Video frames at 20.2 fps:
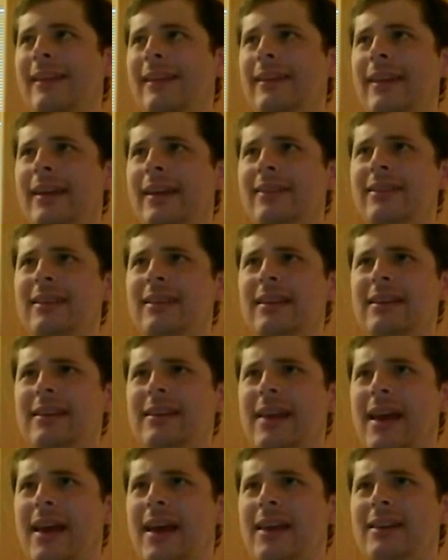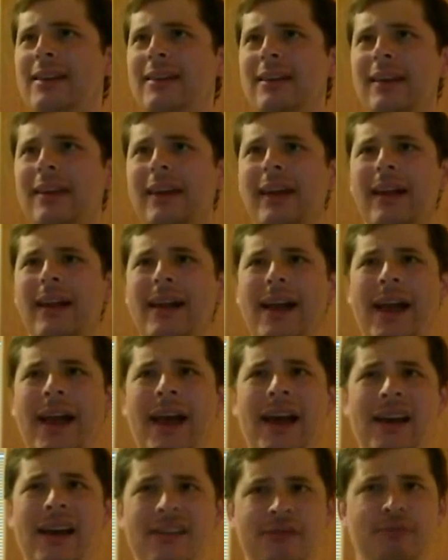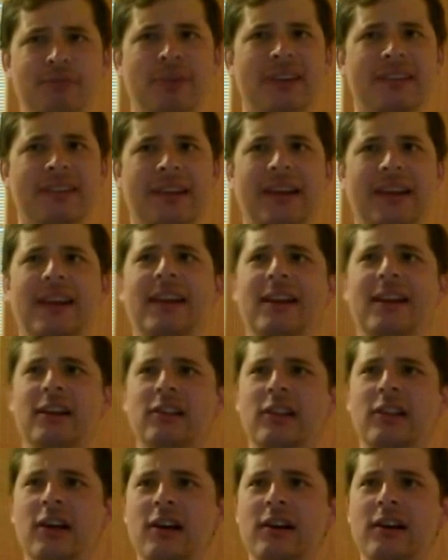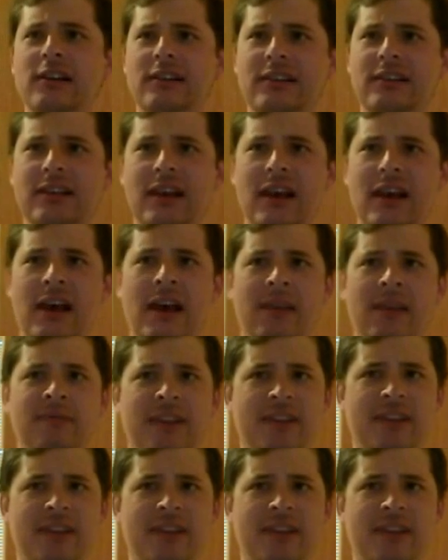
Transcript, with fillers: Nancy and Ned have been dating a long time.